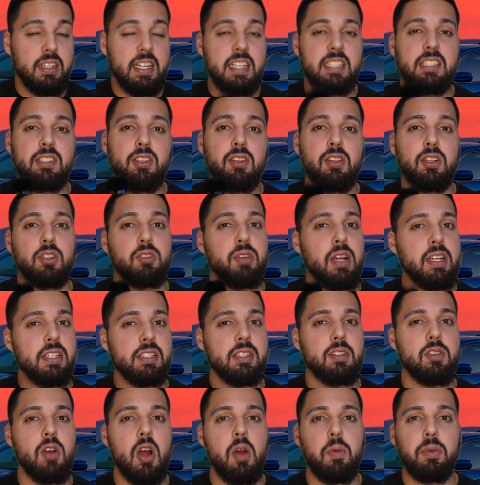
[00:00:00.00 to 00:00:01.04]
it's still a crazy
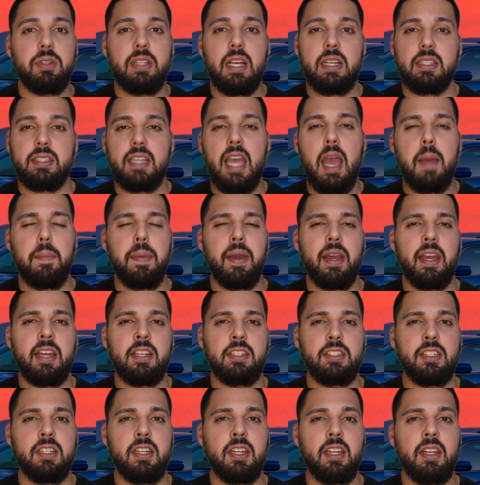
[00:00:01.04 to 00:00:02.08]
car with that Scat Pack
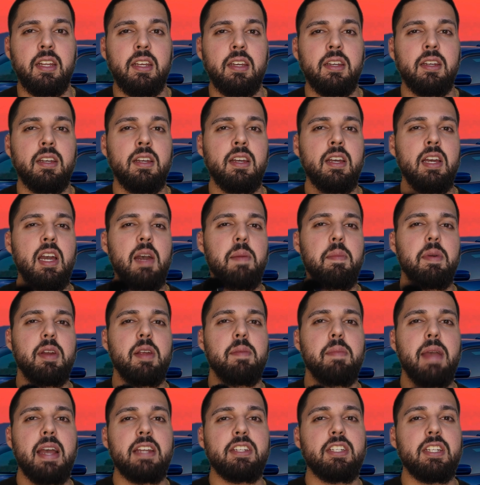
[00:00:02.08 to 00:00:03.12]
engine in it, but
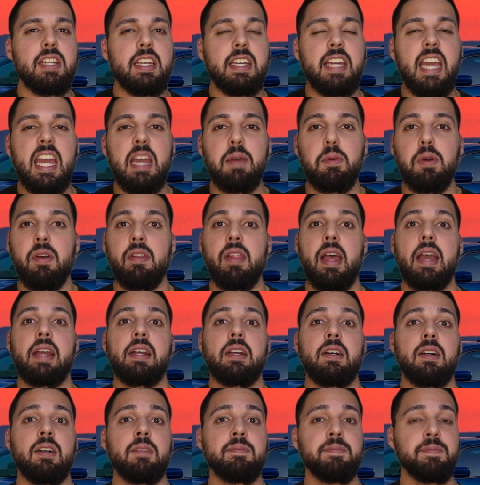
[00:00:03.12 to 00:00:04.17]
imagine it came with like
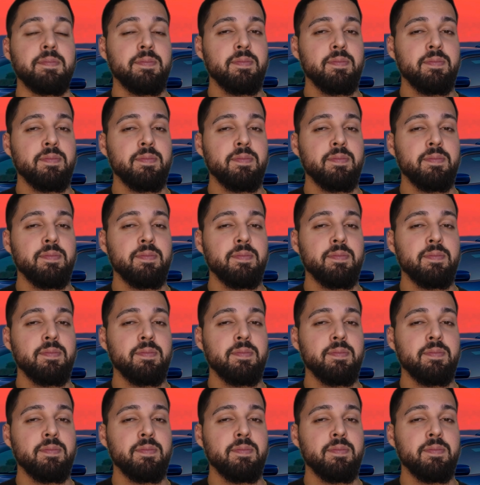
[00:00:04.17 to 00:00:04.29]
a